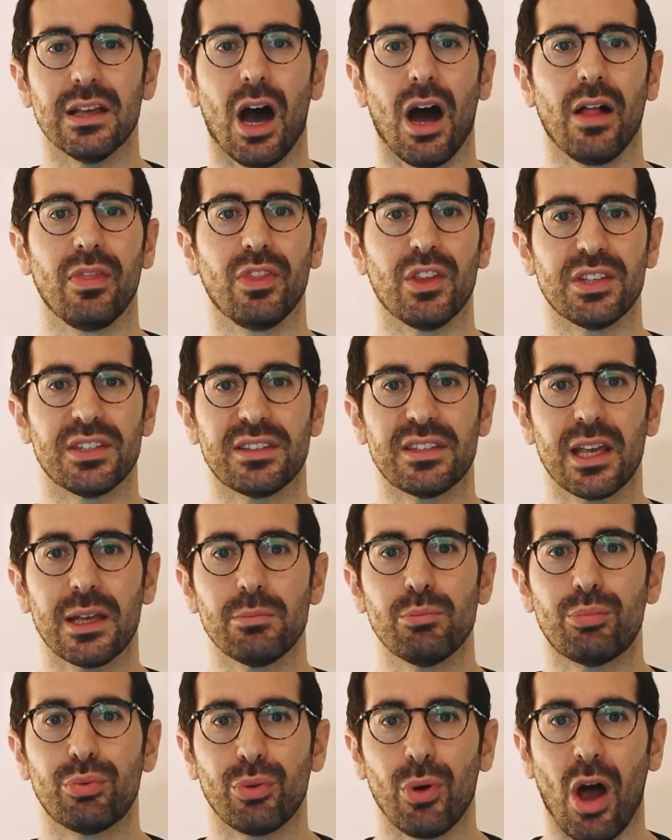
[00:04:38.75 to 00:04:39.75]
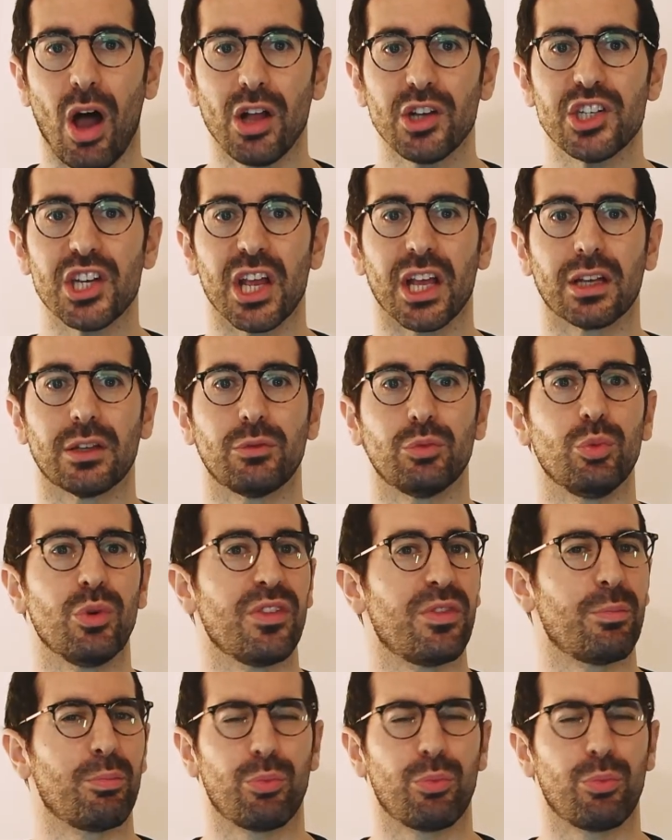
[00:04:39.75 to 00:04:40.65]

on the same project with